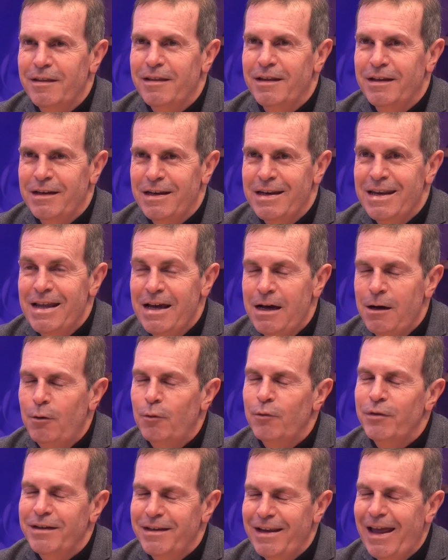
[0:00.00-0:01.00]
that
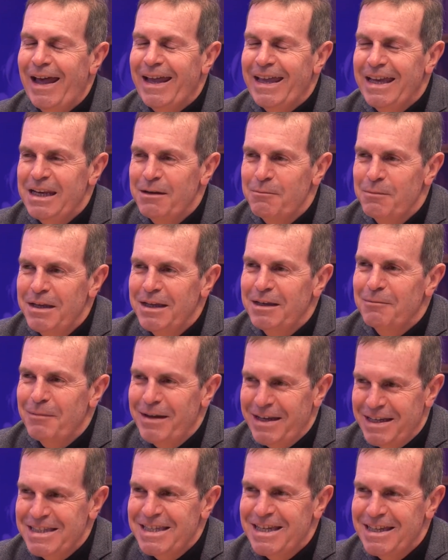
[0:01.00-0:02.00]
now that academic
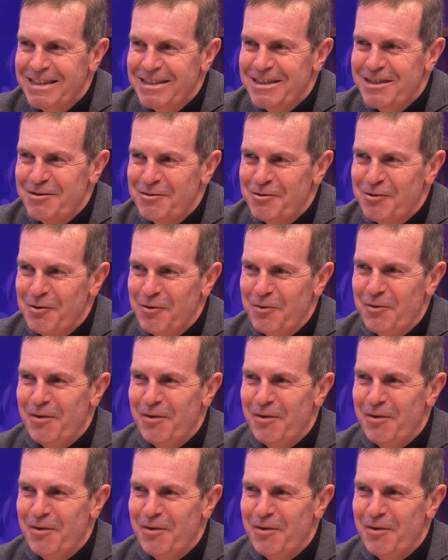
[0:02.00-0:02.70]
makes sense, you know,